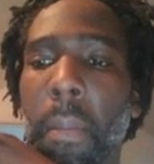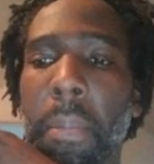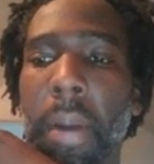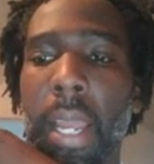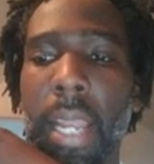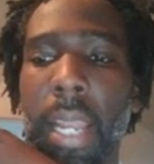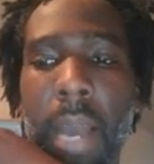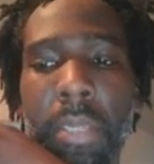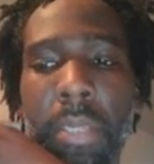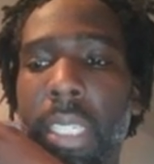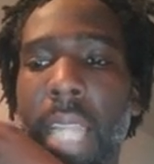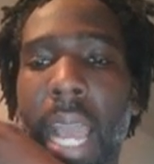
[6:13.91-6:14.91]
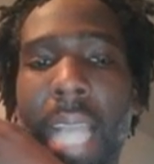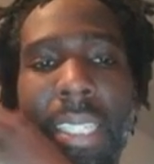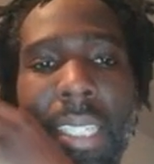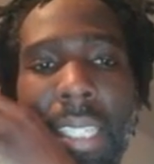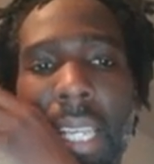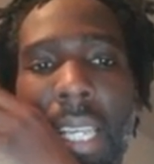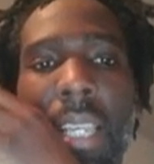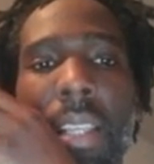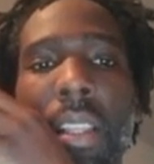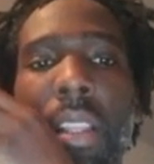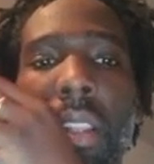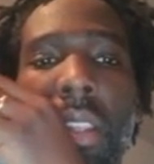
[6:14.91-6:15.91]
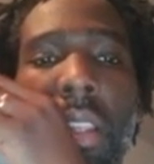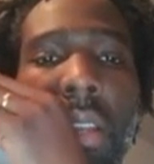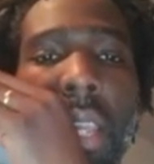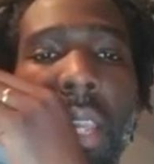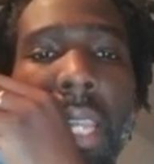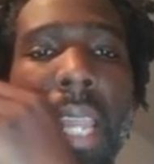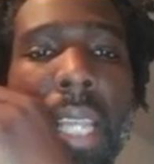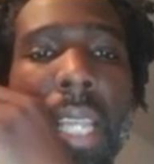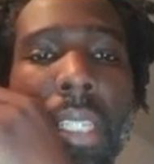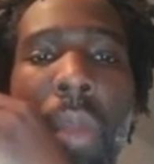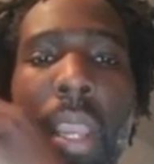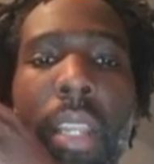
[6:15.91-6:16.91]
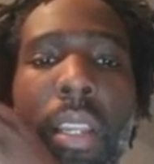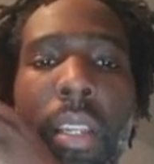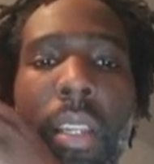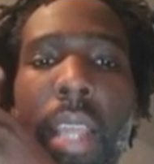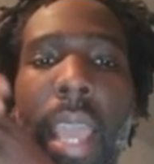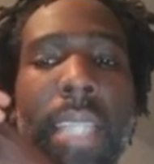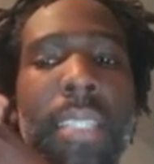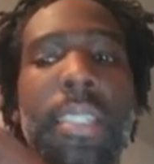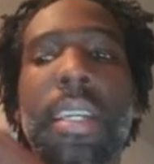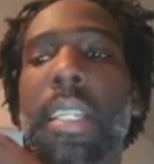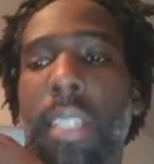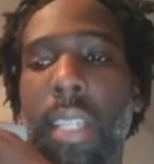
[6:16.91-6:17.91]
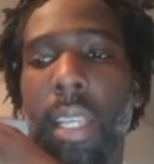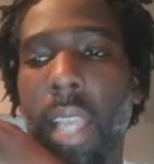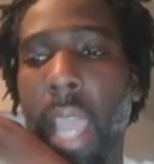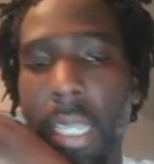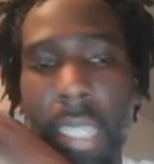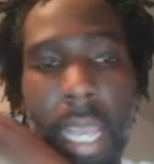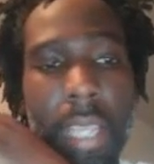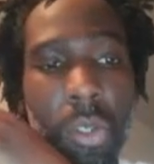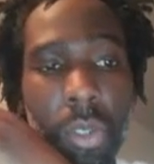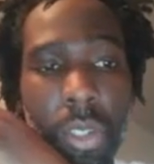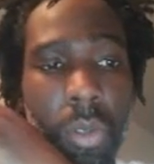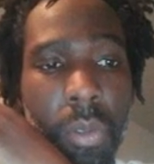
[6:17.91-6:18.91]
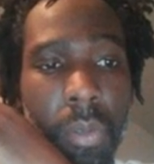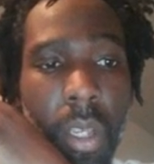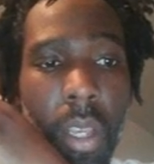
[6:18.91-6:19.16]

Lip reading: but I'm just not seeing the indexing rate as good as I used to.